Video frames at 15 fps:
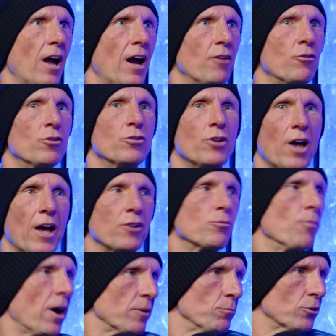Aaron has
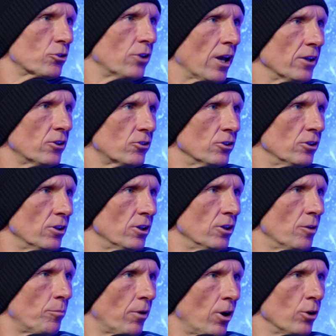made mistakes in,
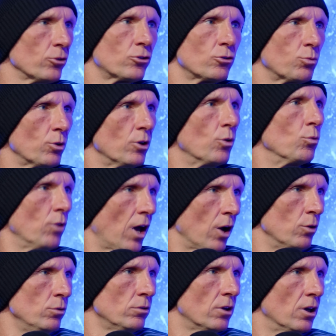in the past, as we all
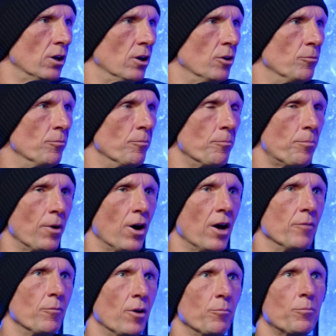know, um, but
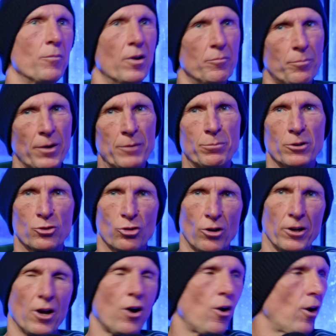and, and, and people are
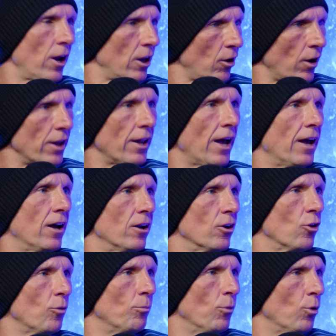trying to highlight that a
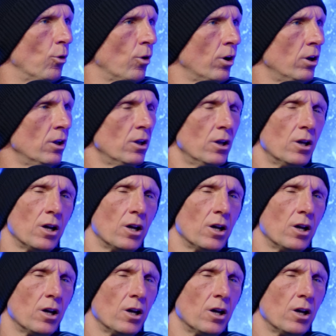lot more.